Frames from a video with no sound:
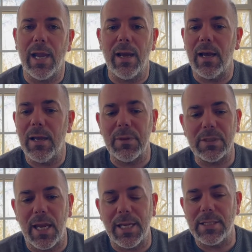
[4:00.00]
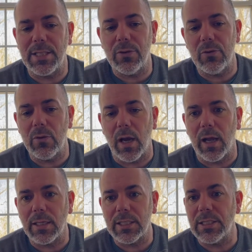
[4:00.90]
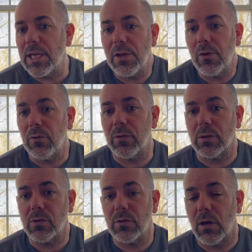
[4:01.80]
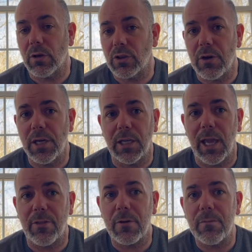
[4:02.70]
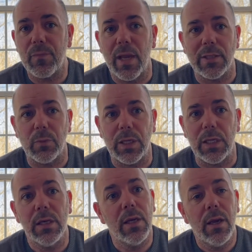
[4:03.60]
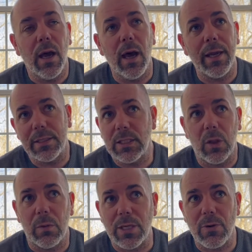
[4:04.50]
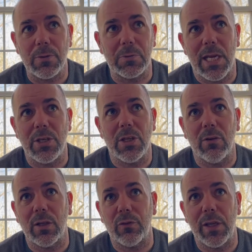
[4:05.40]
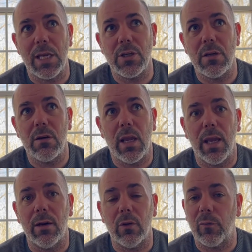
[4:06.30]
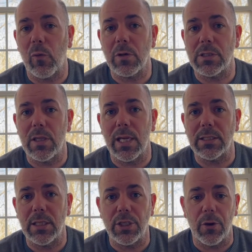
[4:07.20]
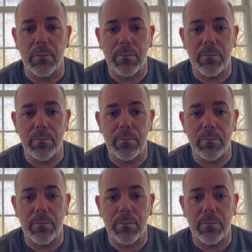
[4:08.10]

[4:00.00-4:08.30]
am excited to continue our journey together as we accelerate transportation electrification and look forward to the next issue.